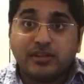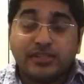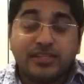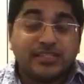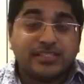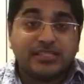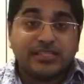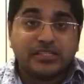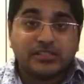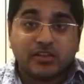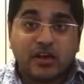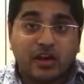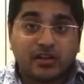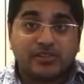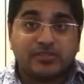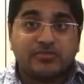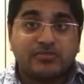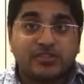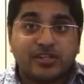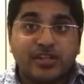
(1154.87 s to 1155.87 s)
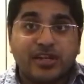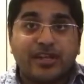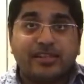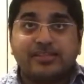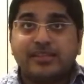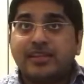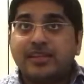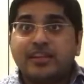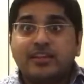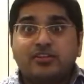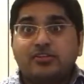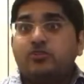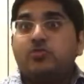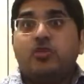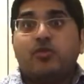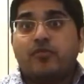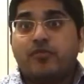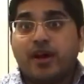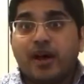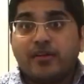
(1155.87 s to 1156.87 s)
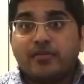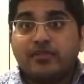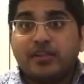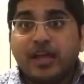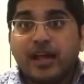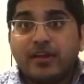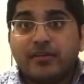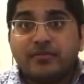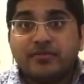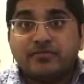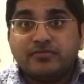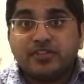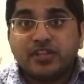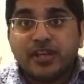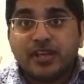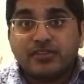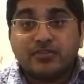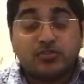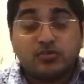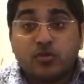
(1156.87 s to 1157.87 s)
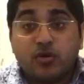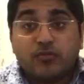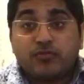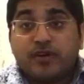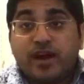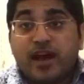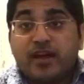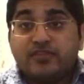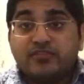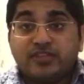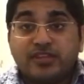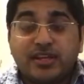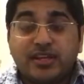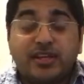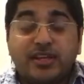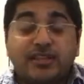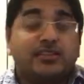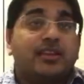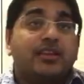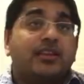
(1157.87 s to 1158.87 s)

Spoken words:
This is awesome chants. 205 Live chant, 205 chants.